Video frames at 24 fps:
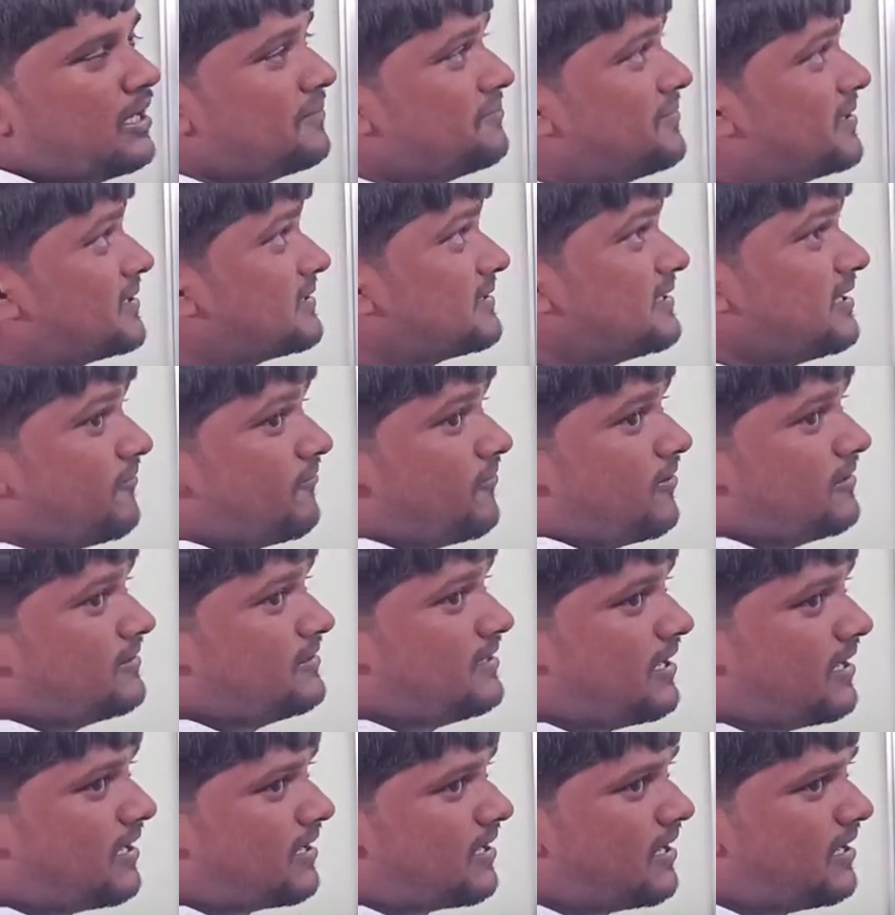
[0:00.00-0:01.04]
But they
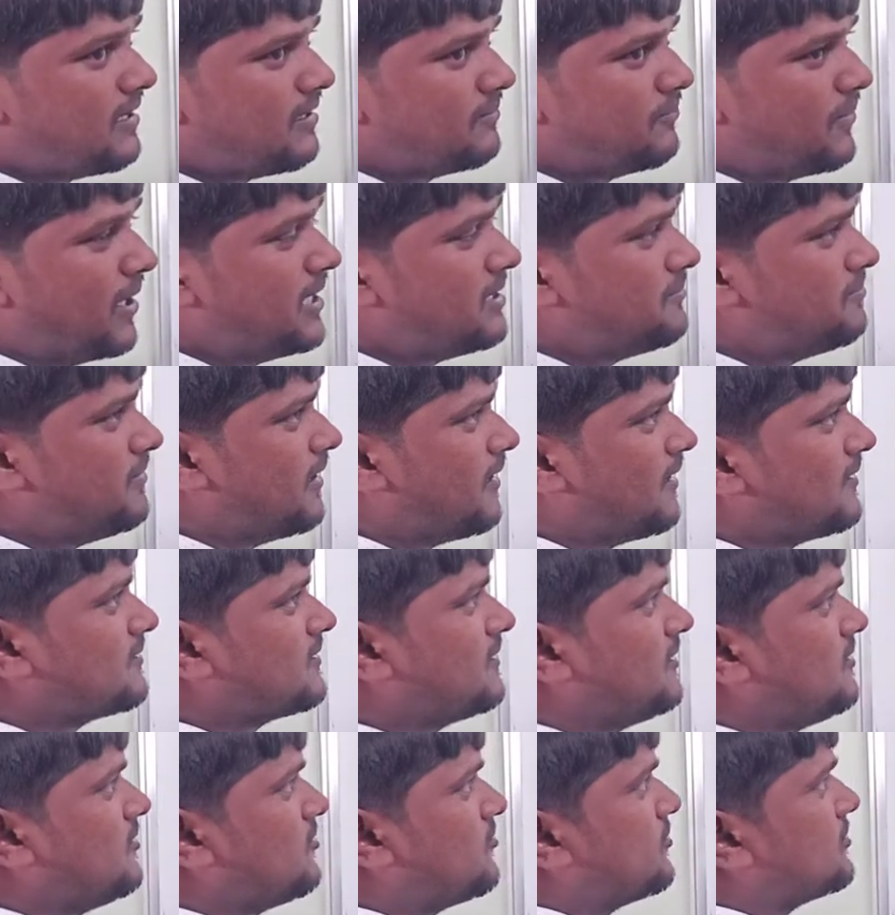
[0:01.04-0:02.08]
might be asked
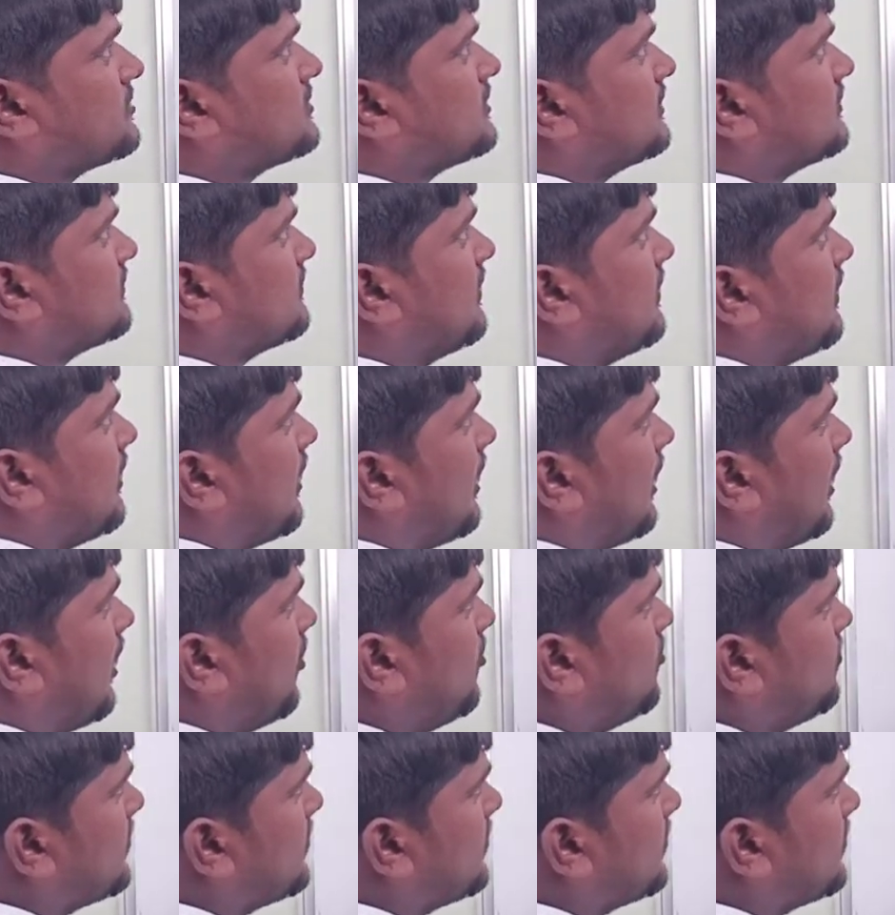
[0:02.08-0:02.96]
in the question, how